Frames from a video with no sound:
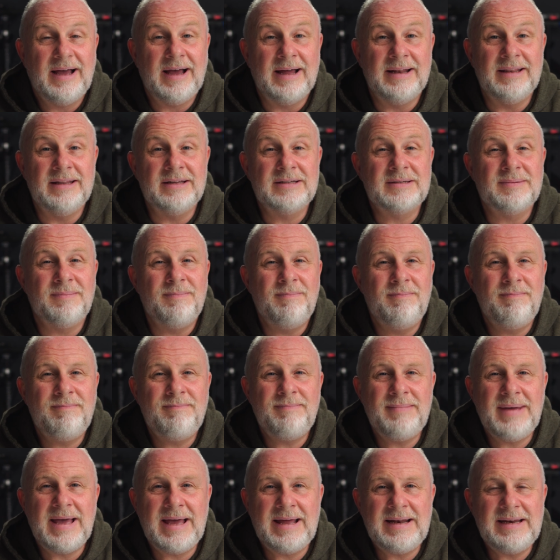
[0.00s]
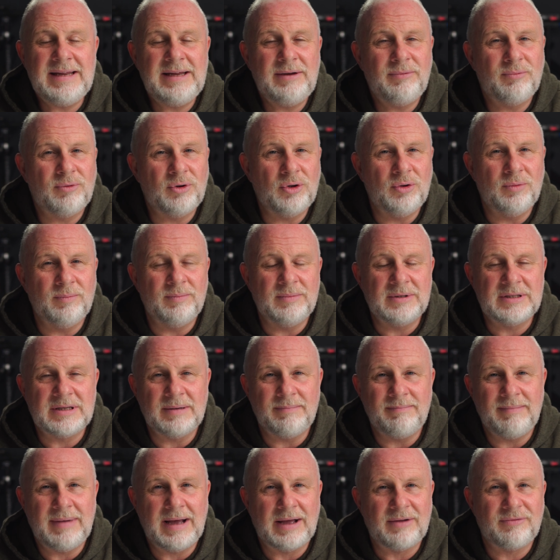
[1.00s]
And there's many rooms
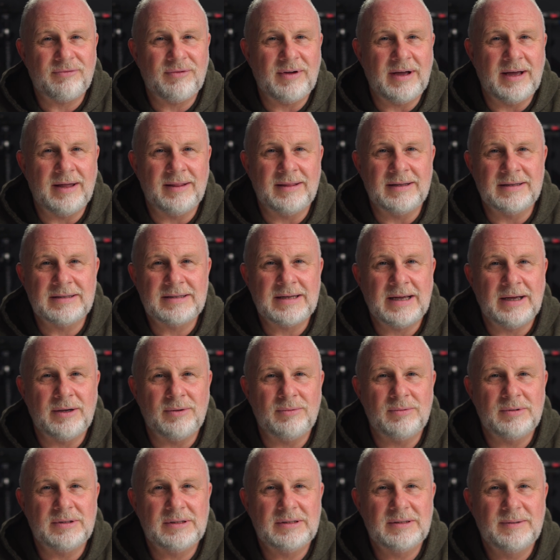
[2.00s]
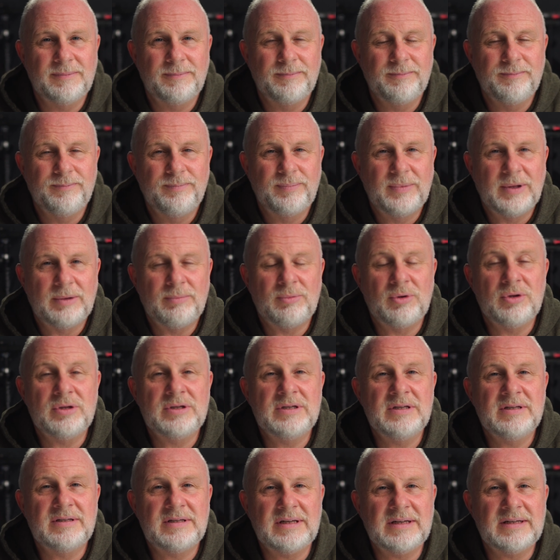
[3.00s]
in my Father's house."
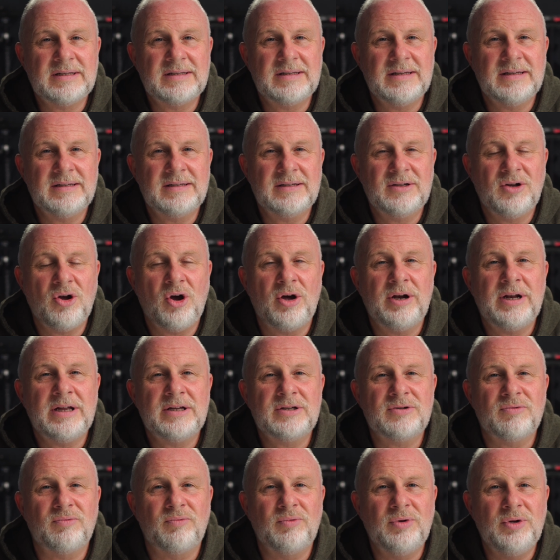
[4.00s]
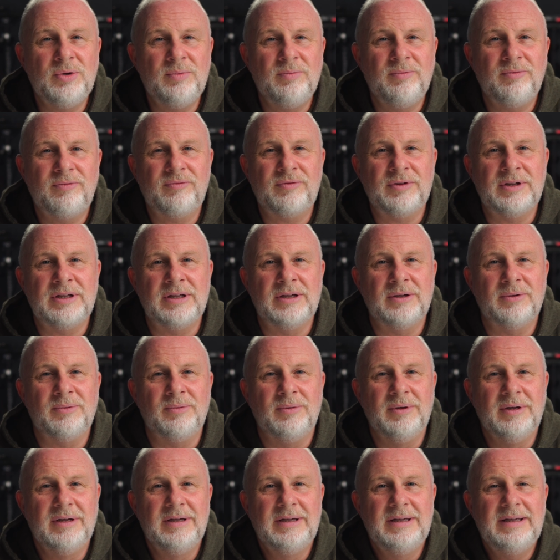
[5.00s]
Brothers and sisters, God has room for
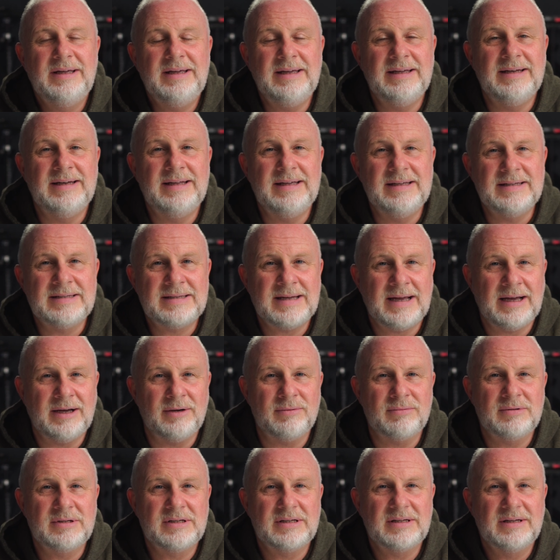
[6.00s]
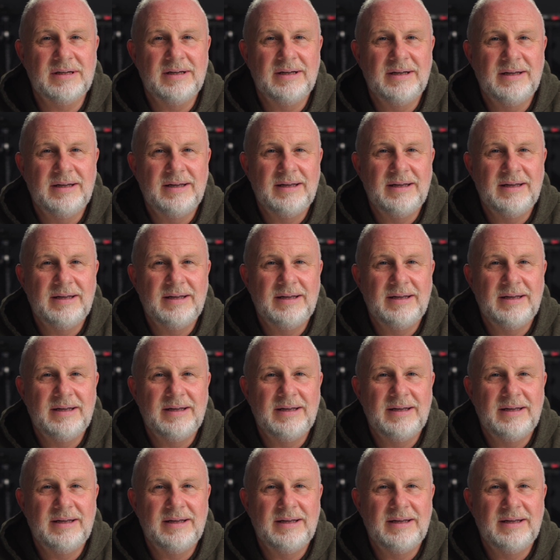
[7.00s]
you in his house.